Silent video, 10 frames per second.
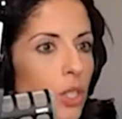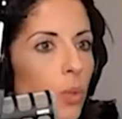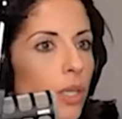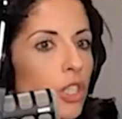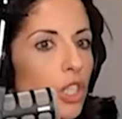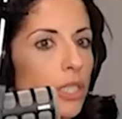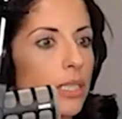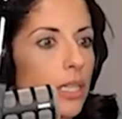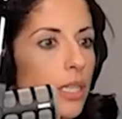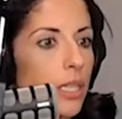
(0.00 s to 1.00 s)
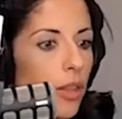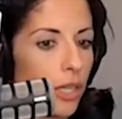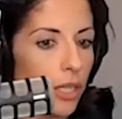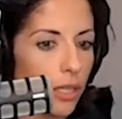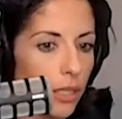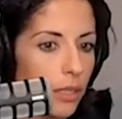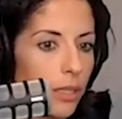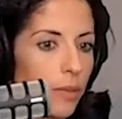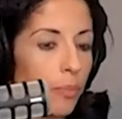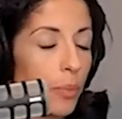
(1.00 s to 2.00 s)
you weren't just another
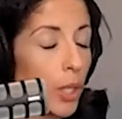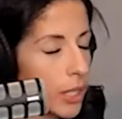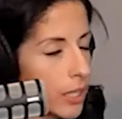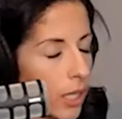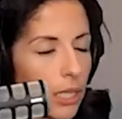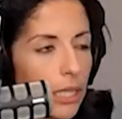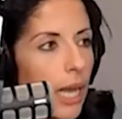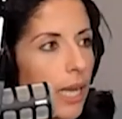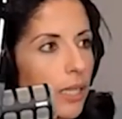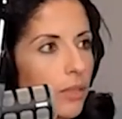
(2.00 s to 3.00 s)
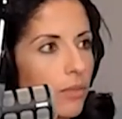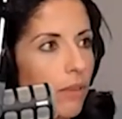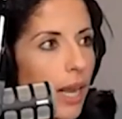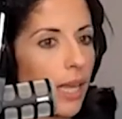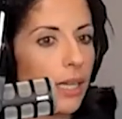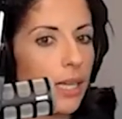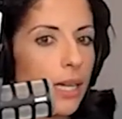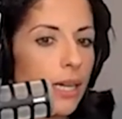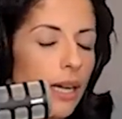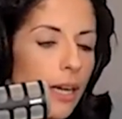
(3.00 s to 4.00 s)
person online right mm-hmm.
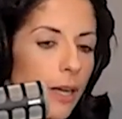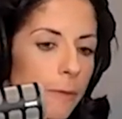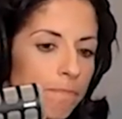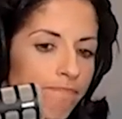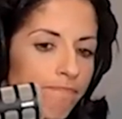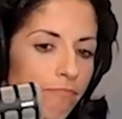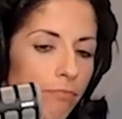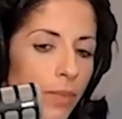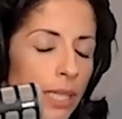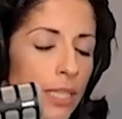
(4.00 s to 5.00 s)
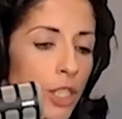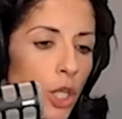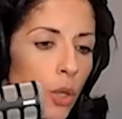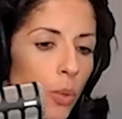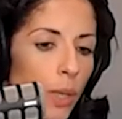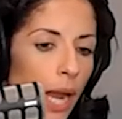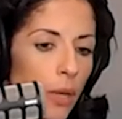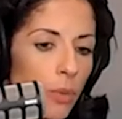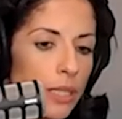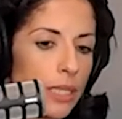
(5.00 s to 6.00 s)
um, and so when i
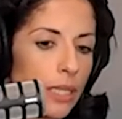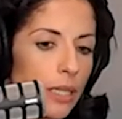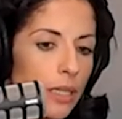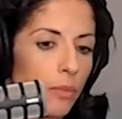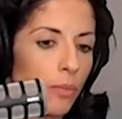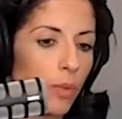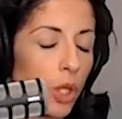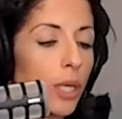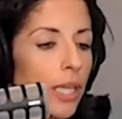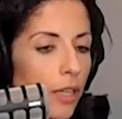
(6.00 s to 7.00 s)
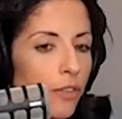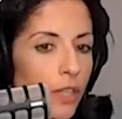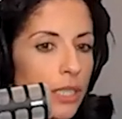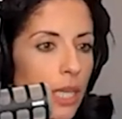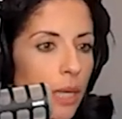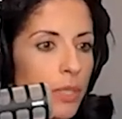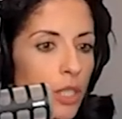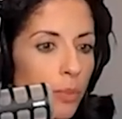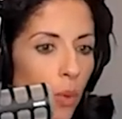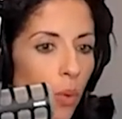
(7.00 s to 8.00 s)
was looking for some
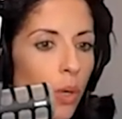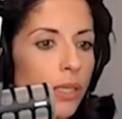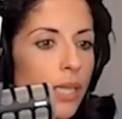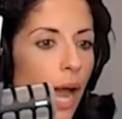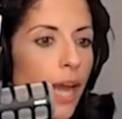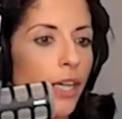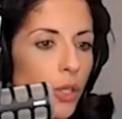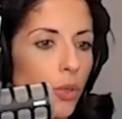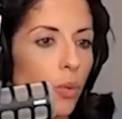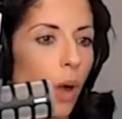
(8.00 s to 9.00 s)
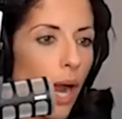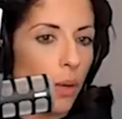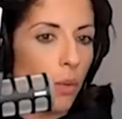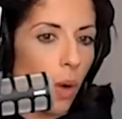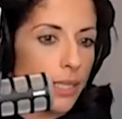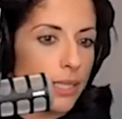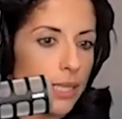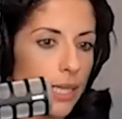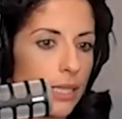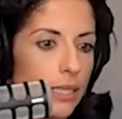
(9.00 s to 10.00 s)
support i knew i
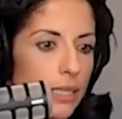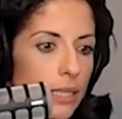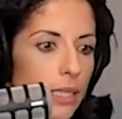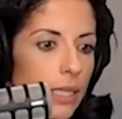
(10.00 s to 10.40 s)
wanted